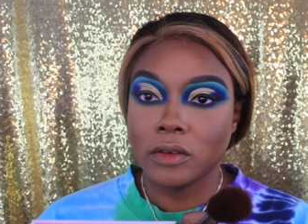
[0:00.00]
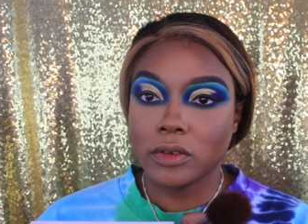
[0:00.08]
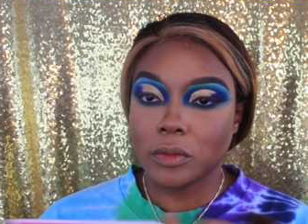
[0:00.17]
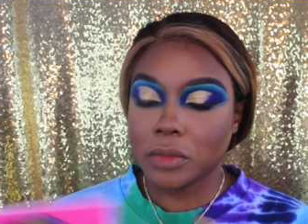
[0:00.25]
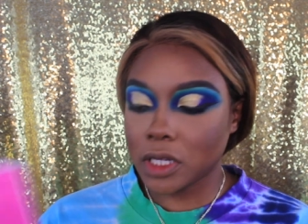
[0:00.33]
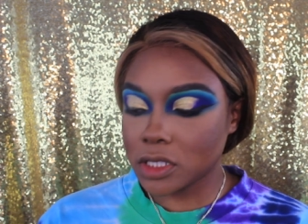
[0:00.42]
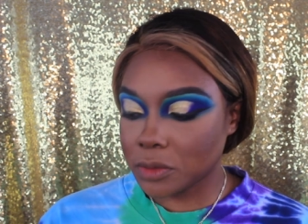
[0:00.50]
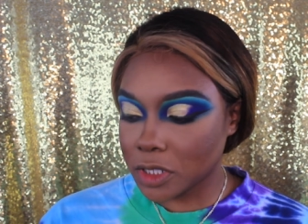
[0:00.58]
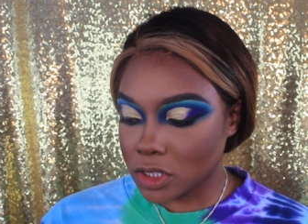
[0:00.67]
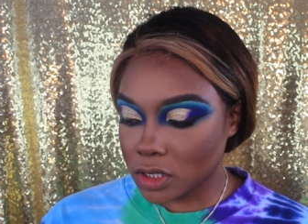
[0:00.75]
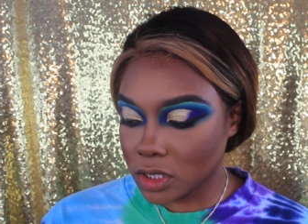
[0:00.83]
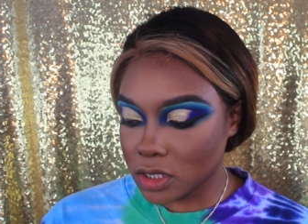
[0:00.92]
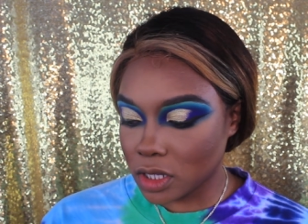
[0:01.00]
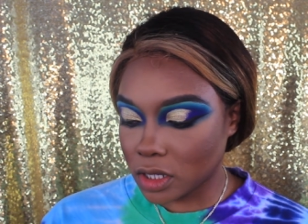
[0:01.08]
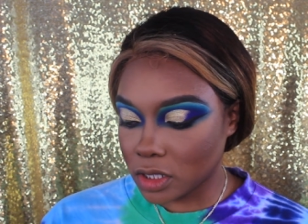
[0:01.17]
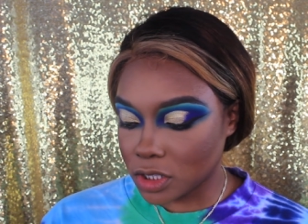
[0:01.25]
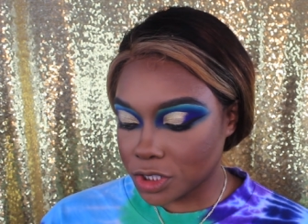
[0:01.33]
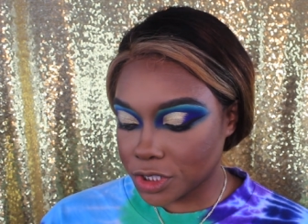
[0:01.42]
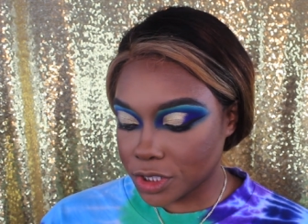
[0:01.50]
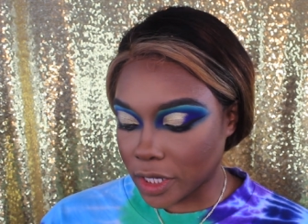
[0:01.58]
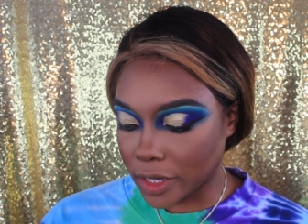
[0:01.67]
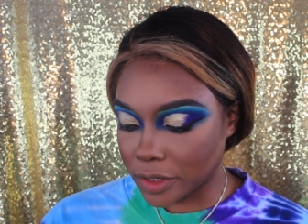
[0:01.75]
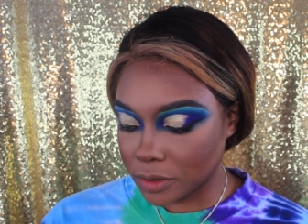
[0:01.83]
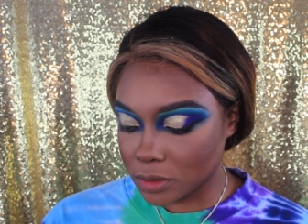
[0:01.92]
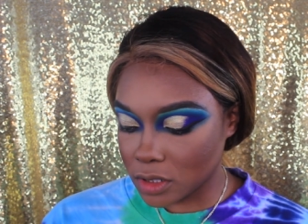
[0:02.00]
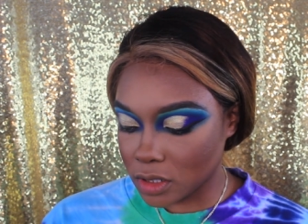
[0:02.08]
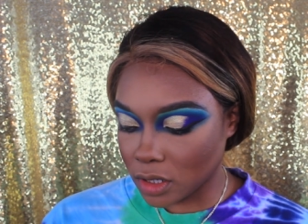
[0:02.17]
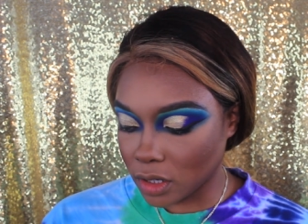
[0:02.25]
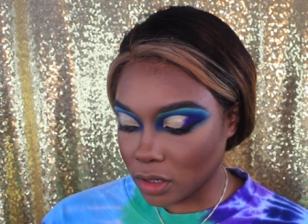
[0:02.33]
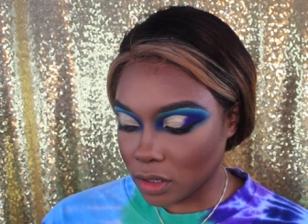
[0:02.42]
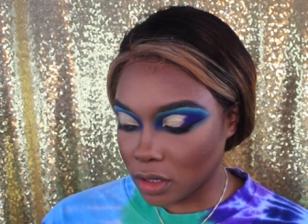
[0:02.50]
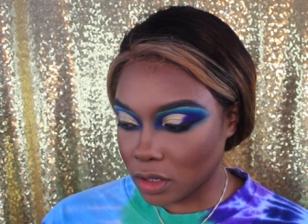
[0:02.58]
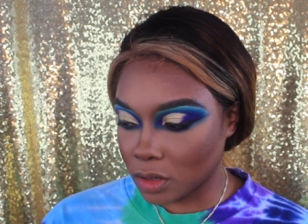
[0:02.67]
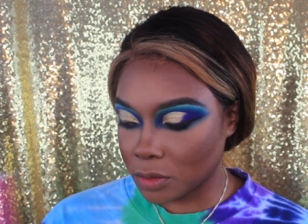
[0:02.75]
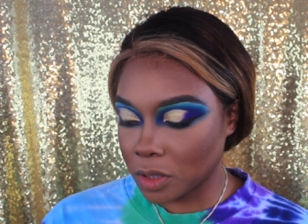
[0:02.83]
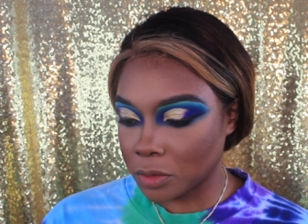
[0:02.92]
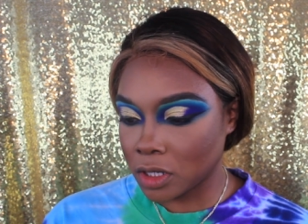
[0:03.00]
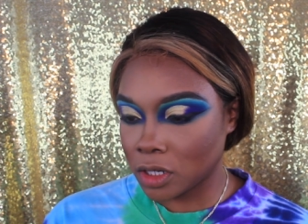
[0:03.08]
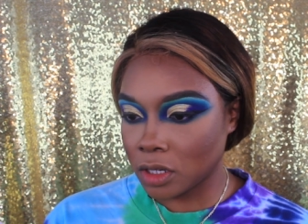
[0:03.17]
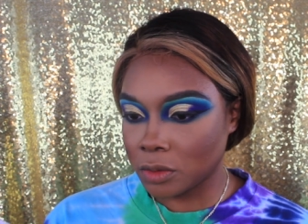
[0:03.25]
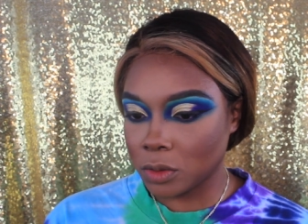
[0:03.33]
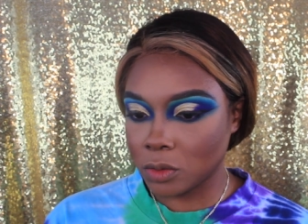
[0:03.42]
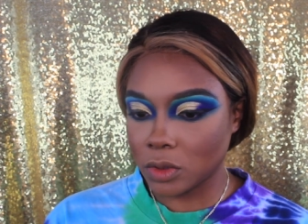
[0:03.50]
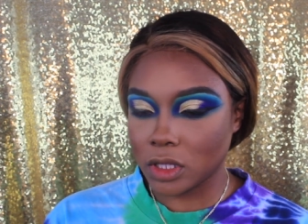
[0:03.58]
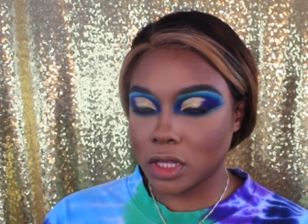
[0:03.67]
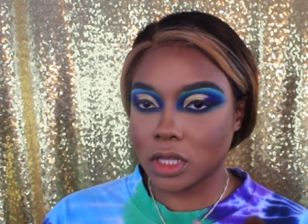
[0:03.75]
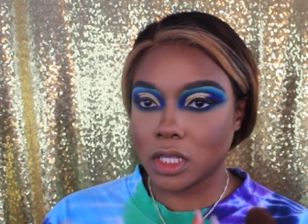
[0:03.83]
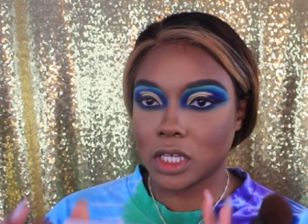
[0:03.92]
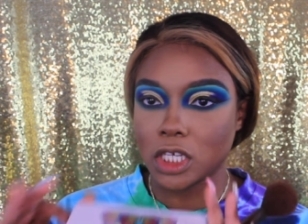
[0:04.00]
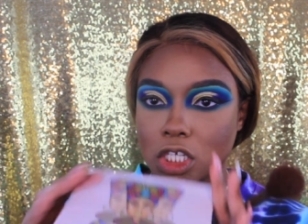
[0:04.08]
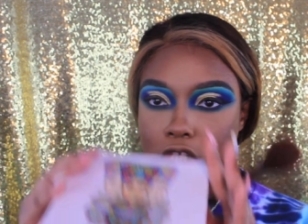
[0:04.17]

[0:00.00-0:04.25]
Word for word: For blush, I'm actually going to take a shadow today. Um, I'm going to go in with the